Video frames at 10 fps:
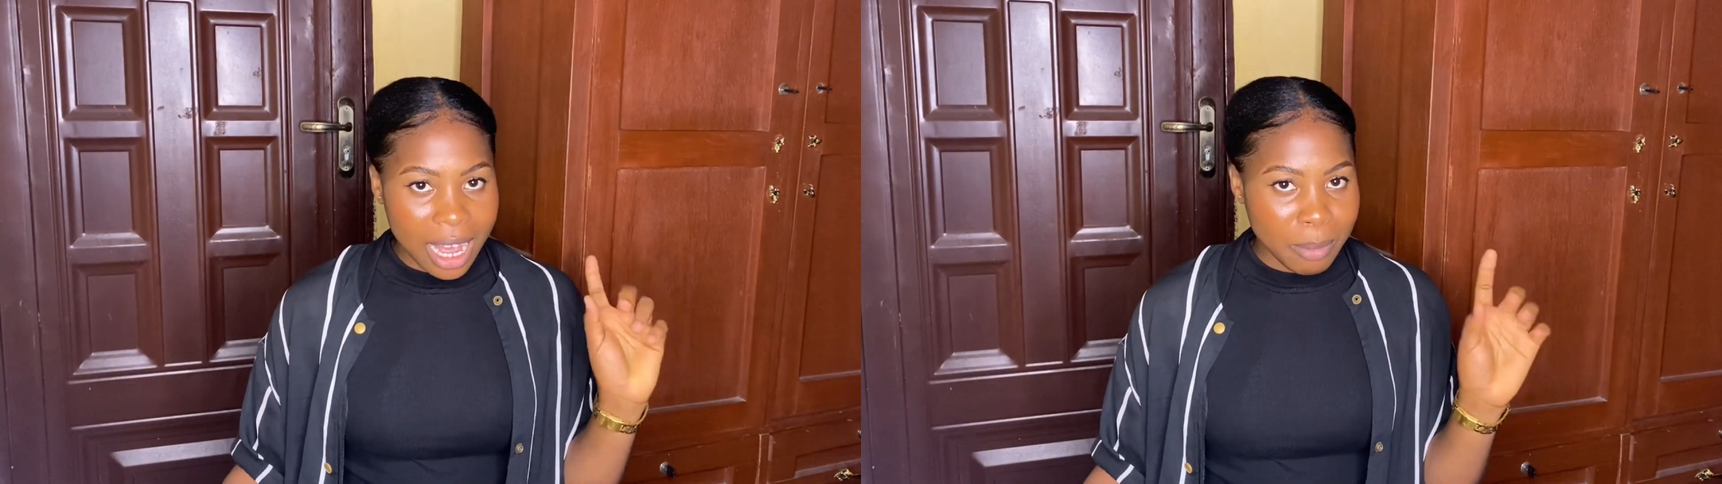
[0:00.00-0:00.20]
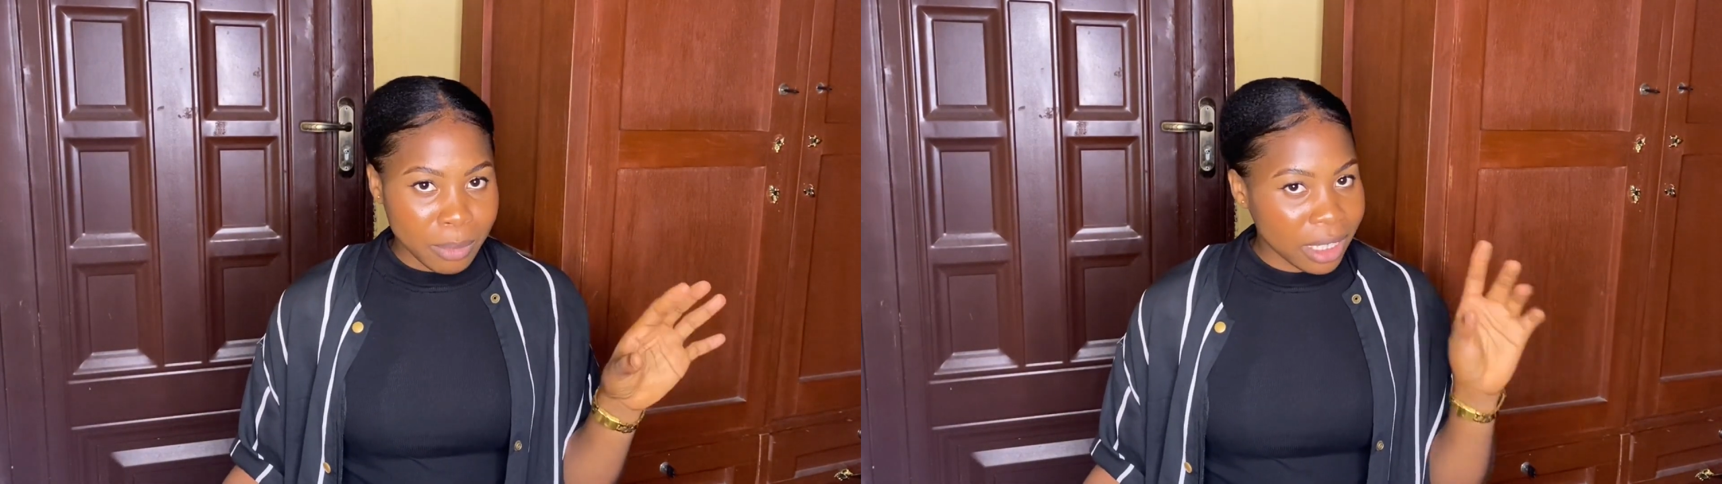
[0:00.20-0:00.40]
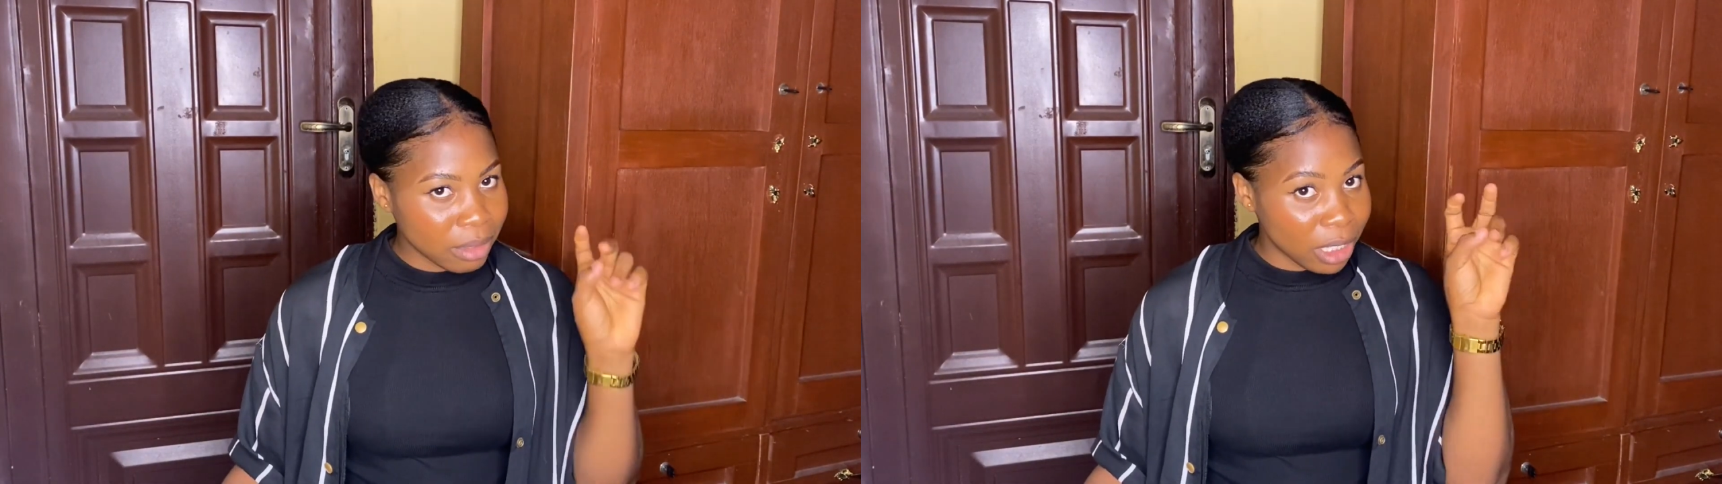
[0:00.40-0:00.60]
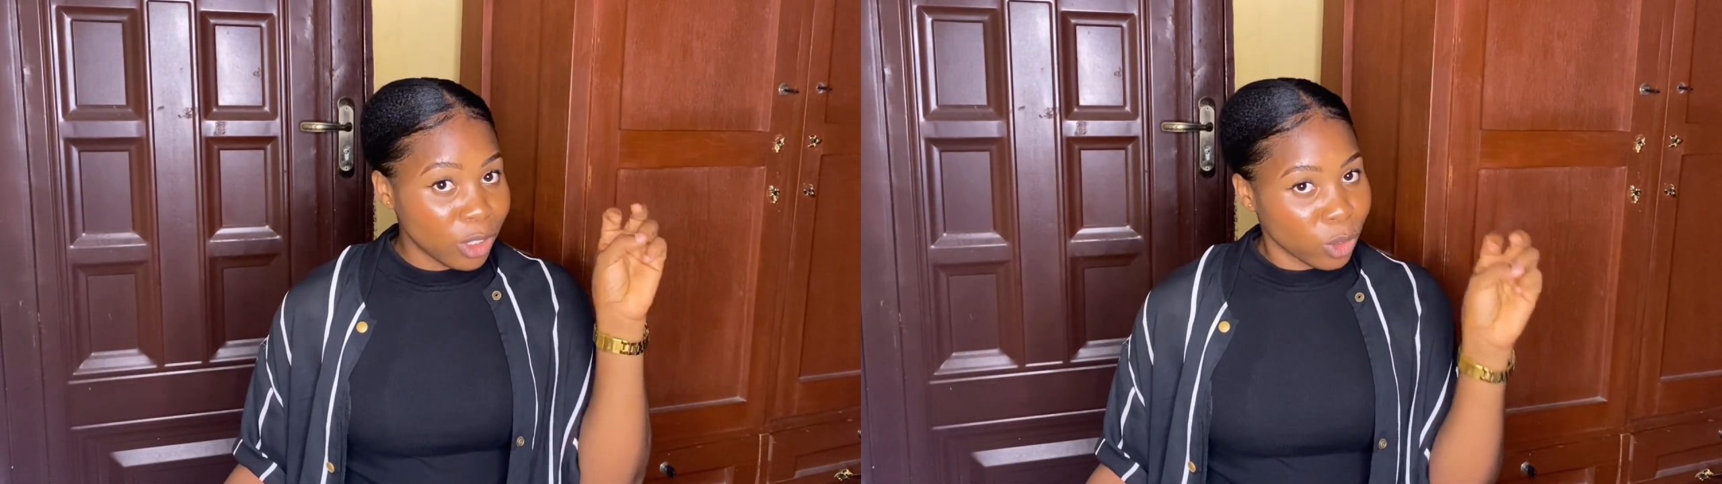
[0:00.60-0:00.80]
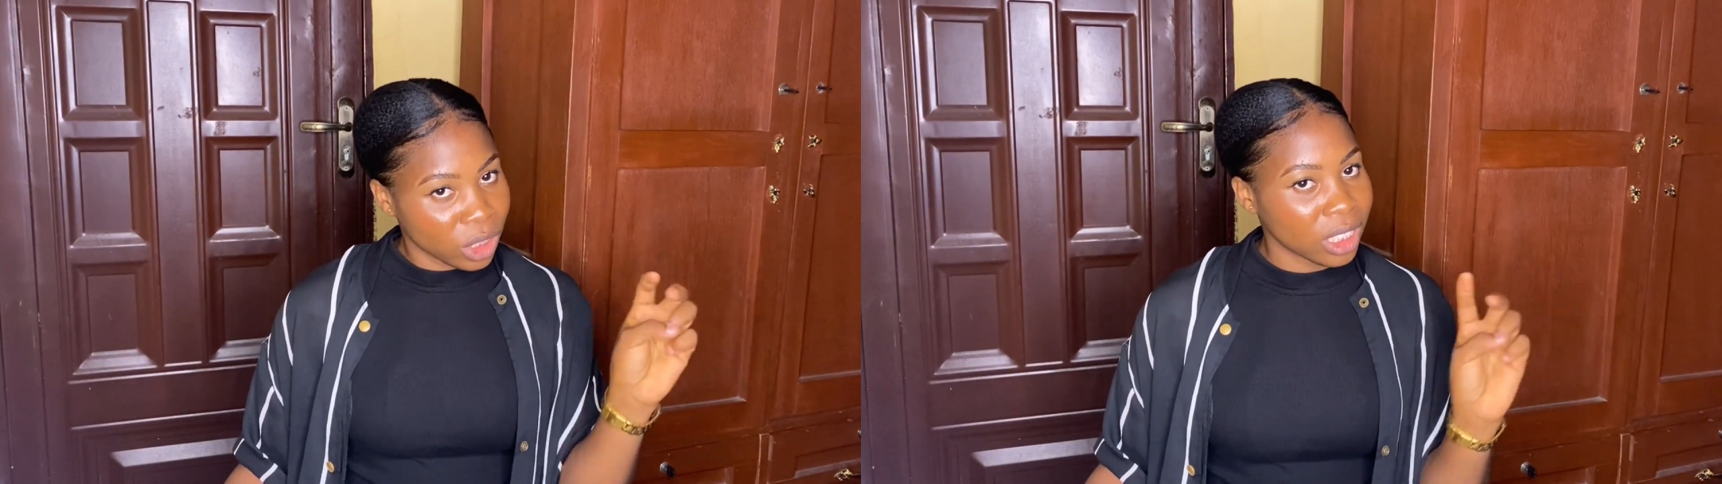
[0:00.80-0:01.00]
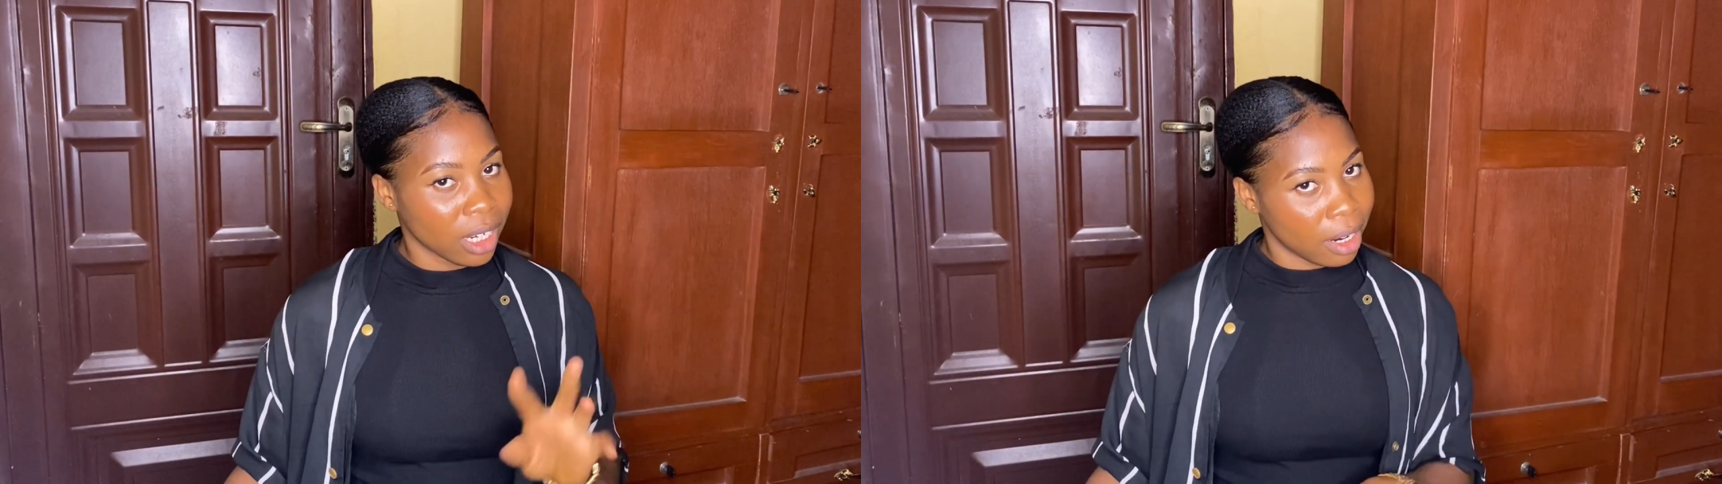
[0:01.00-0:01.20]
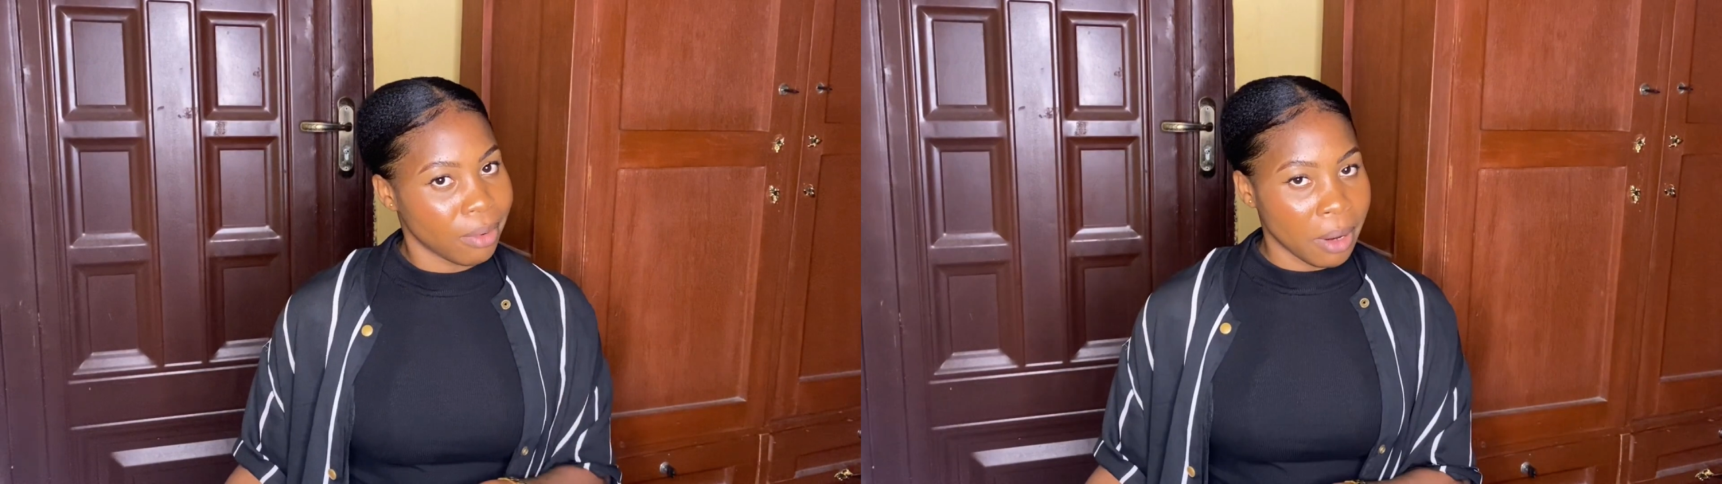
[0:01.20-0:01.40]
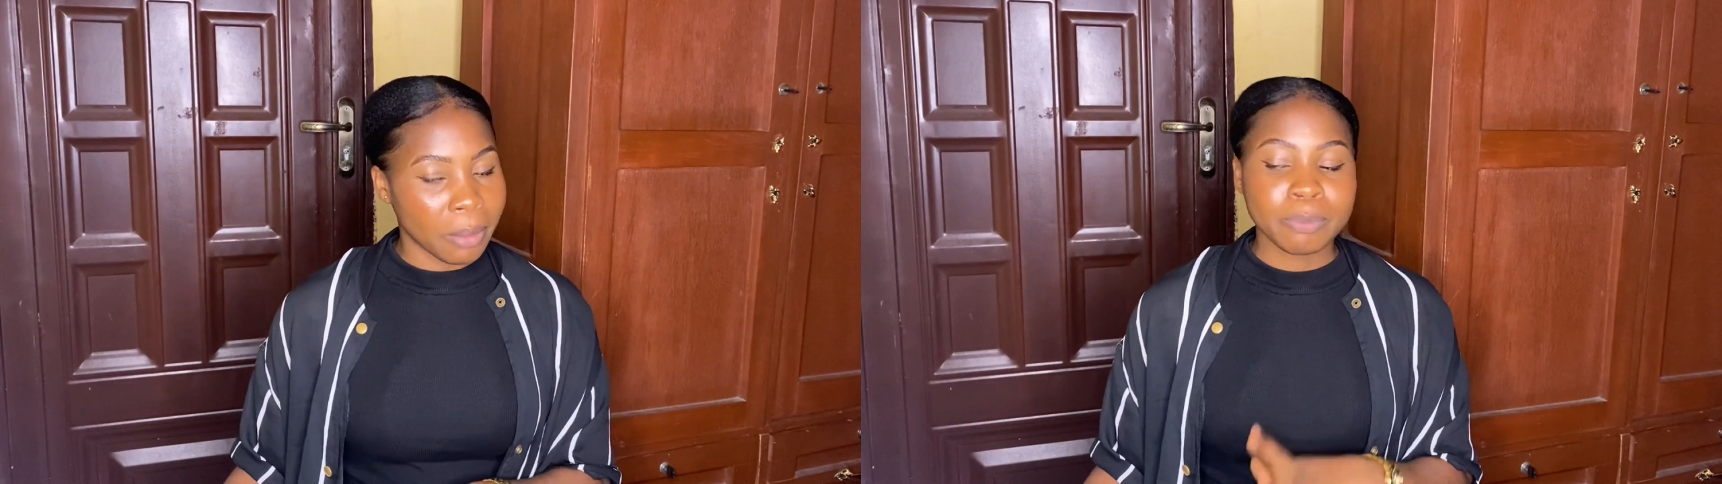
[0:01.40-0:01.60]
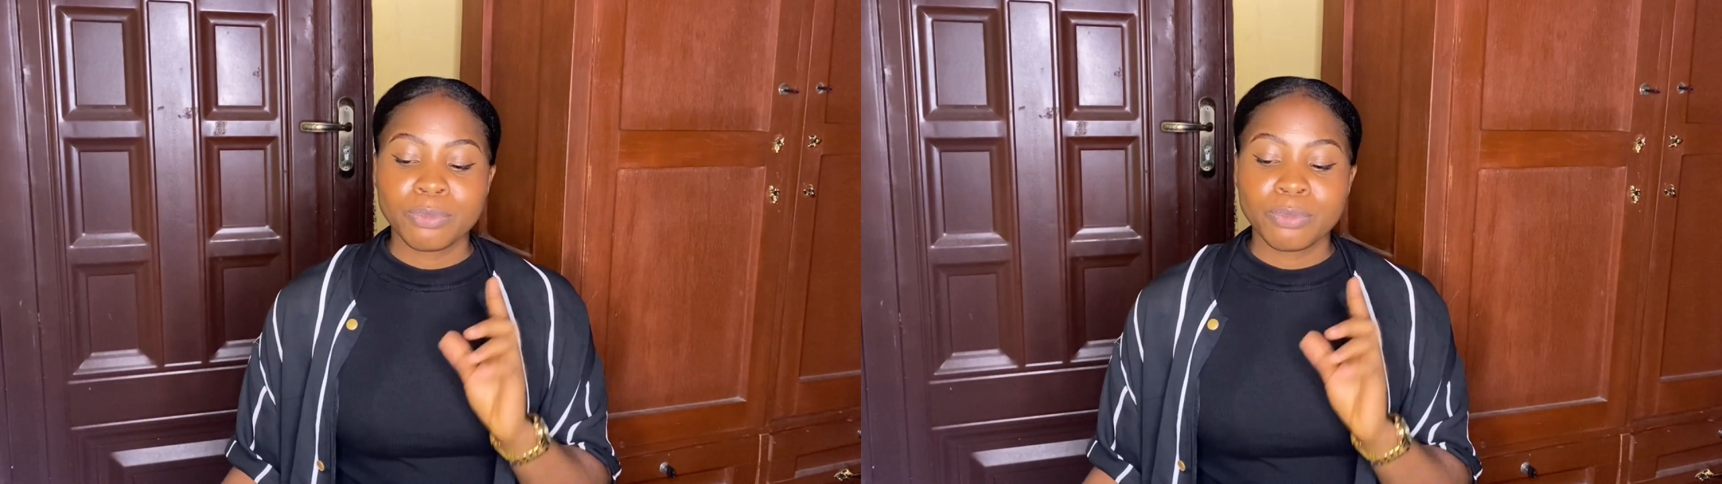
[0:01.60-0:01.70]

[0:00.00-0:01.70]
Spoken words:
I mean my nursing career.